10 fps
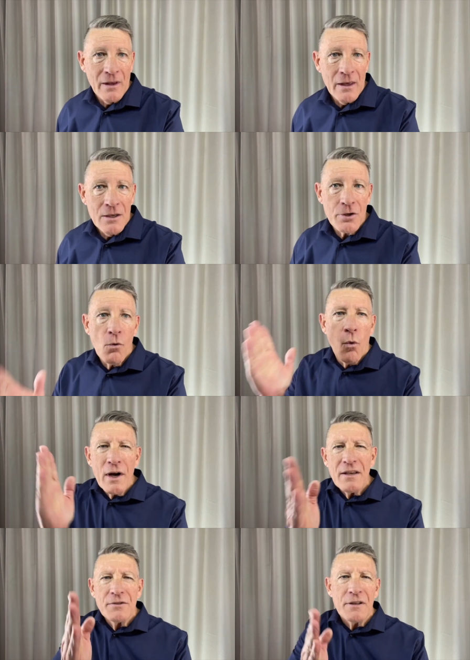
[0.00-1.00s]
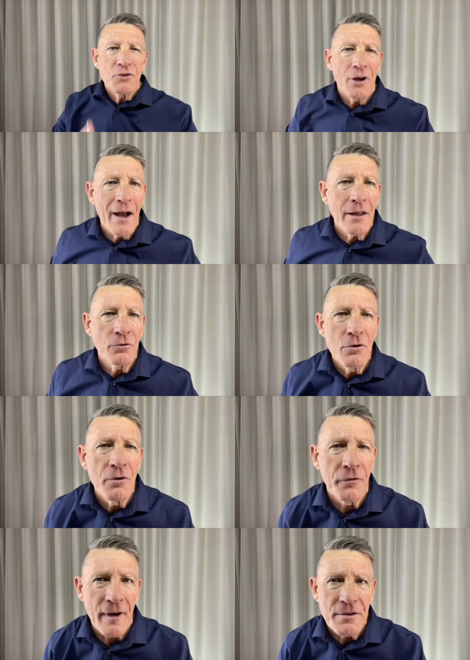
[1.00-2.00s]
So, what is the giant
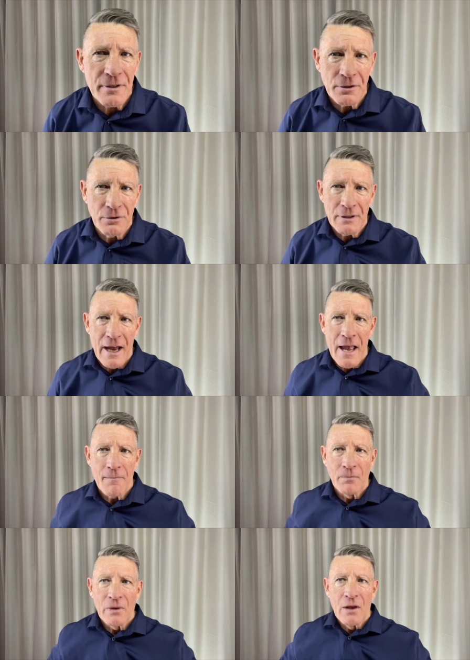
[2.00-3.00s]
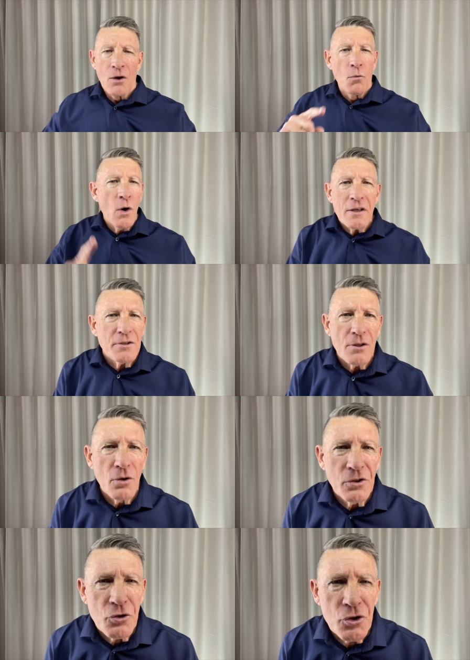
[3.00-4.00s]
you're facing today? What is
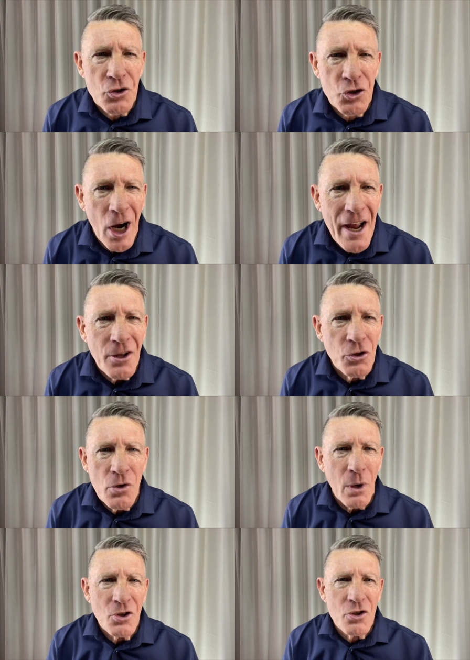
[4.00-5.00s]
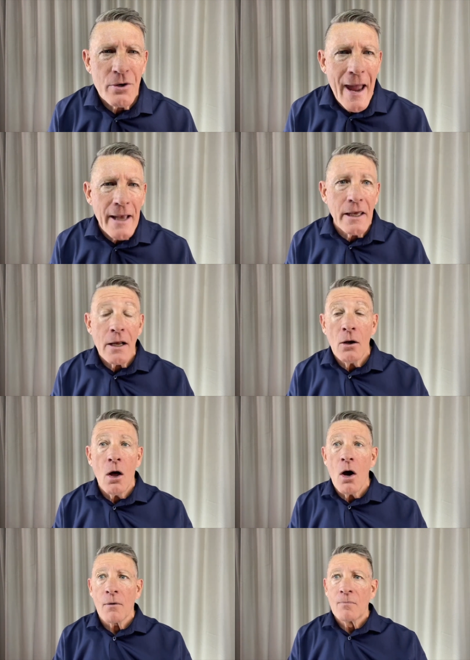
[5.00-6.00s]
the giant you are dragging
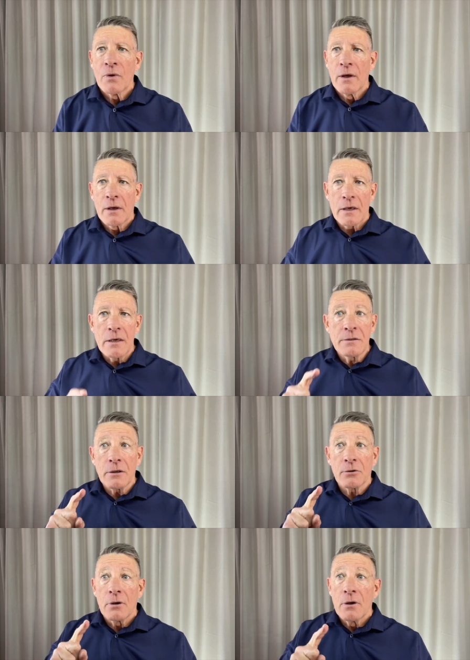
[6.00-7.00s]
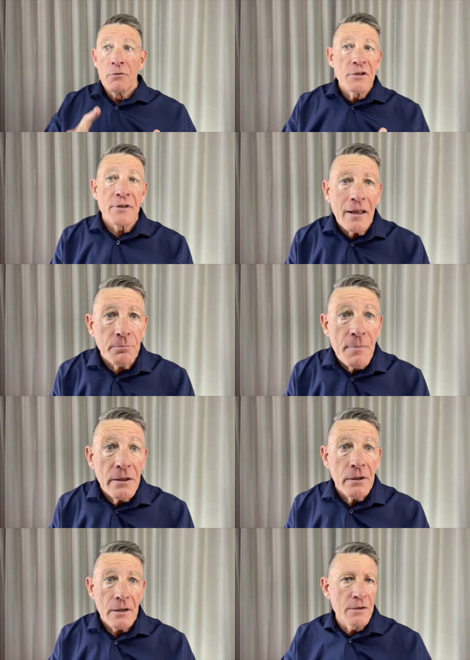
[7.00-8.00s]
along? Is it
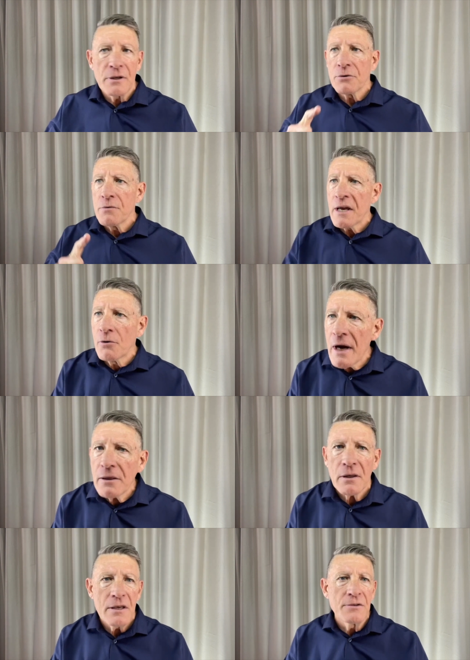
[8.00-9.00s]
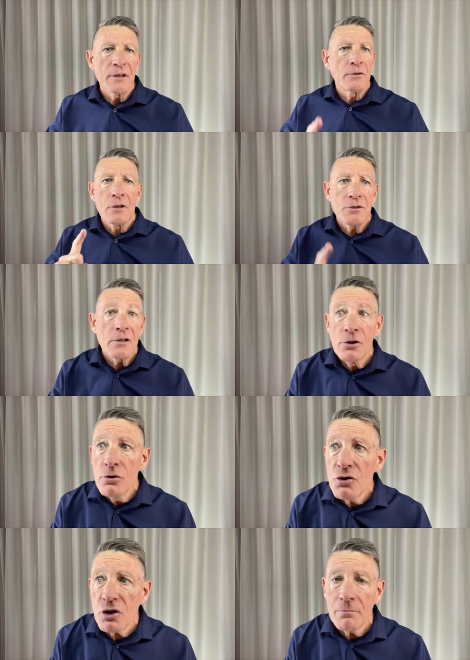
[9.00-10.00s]
resentment? Is it regret? Is it
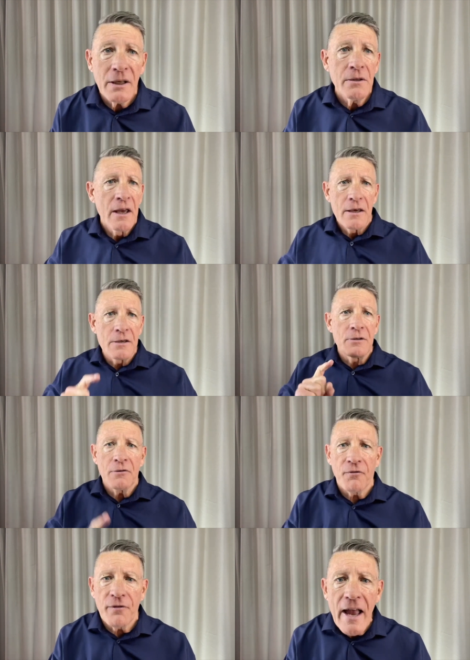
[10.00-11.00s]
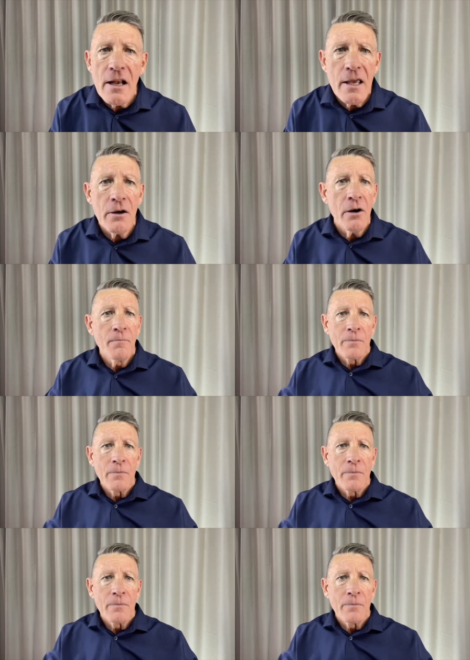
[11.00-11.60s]
disillusionment? Is it failure?